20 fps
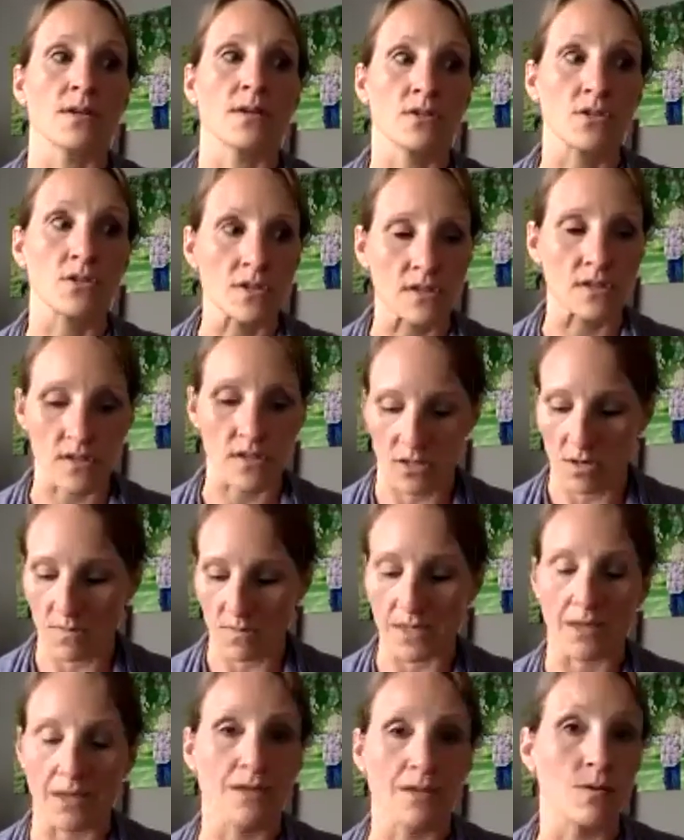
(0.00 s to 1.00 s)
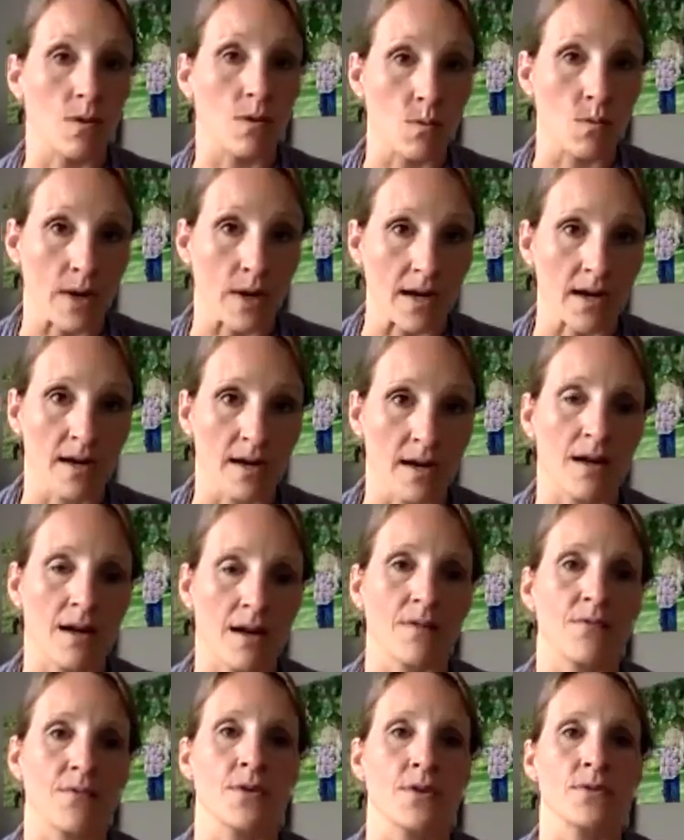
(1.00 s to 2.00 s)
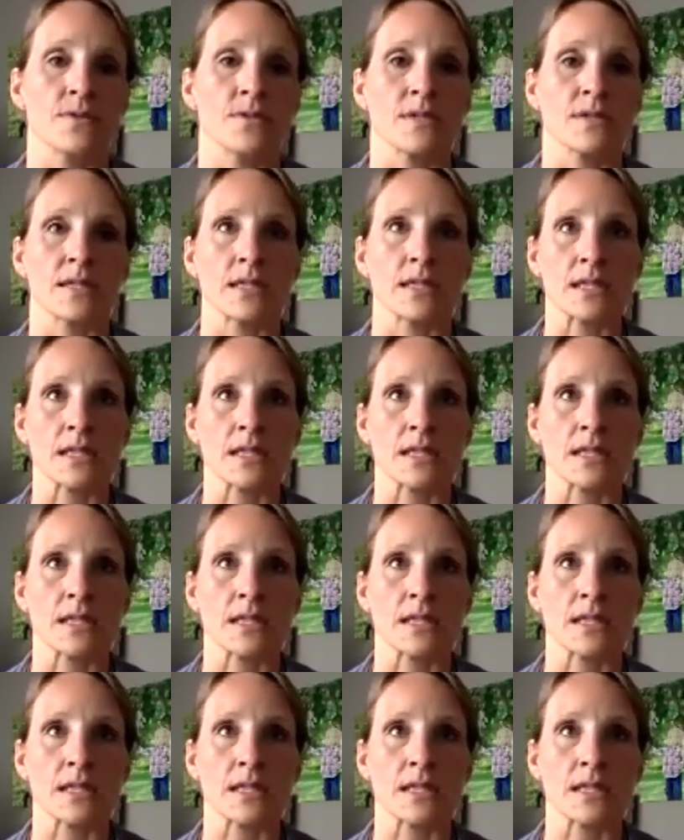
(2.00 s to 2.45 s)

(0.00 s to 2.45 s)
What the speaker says: It's just to start making you aware of those